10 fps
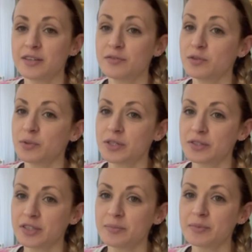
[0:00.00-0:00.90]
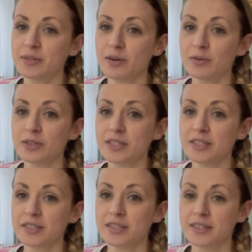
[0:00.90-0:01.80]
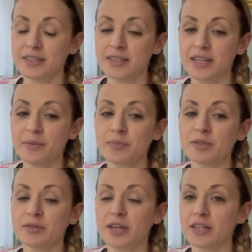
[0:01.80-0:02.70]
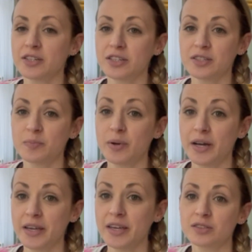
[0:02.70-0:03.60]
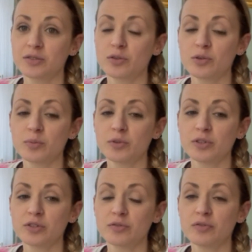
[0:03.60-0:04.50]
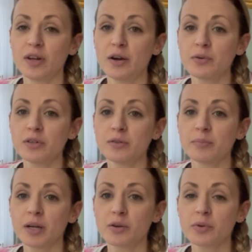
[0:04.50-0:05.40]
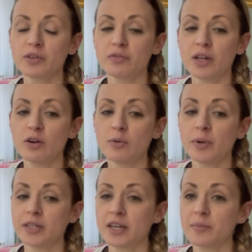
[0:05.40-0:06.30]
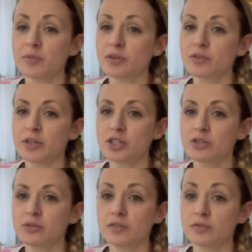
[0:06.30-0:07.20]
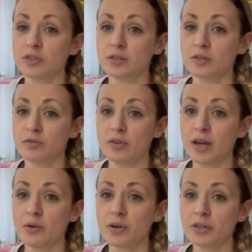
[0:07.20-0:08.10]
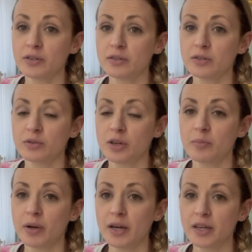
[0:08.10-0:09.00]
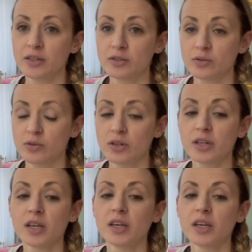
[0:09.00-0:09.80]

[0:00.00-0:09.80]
If you want to skip all these steps, you can just buy store-bought flour, buckwheat flour, but I'm not quite sure if the flour you can buy in the store,